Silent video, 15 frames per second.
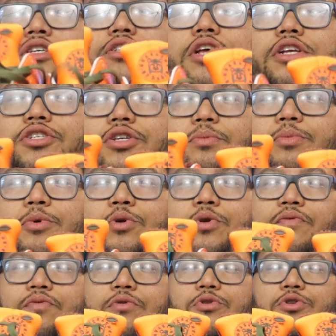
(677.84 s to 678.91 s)
Such a
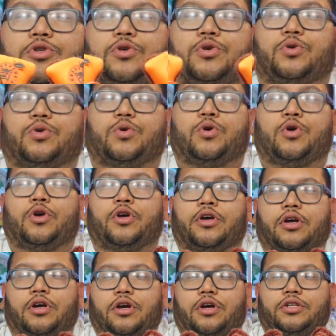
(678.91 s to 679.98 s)
beautiful shoe.
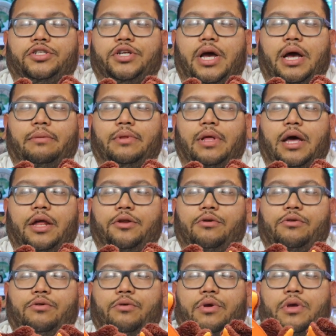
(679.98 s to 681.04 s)
Good job,
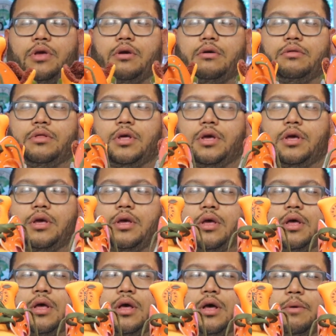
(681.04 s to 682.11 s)
Dario. You killed it.
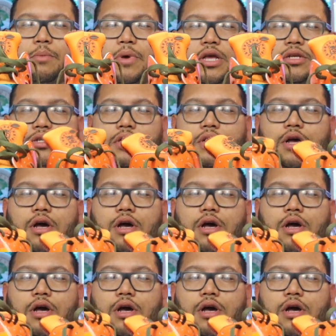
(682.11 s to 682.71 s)
Amazing